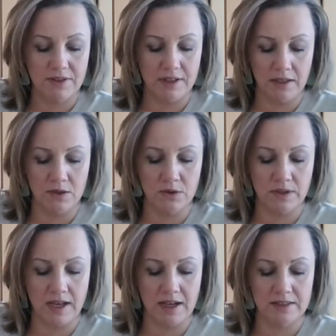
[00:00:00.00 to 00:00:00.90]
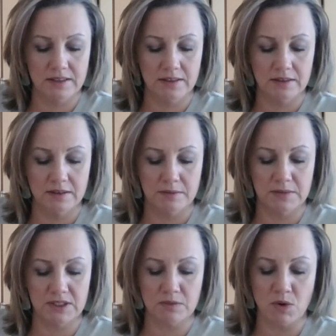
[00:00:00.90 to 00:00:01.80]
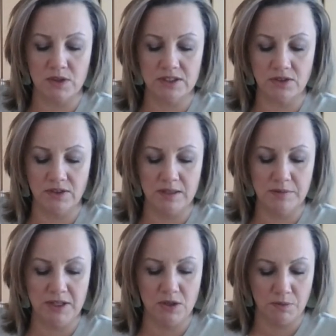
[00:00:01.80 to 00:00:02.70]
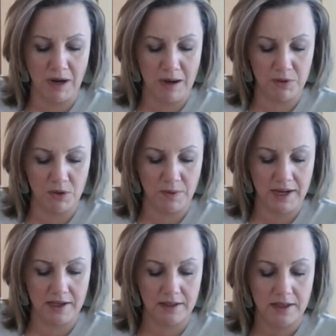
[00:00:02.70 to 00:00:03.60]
Hello, Cassie, Mr. Morrison greeted me. Your papa awake?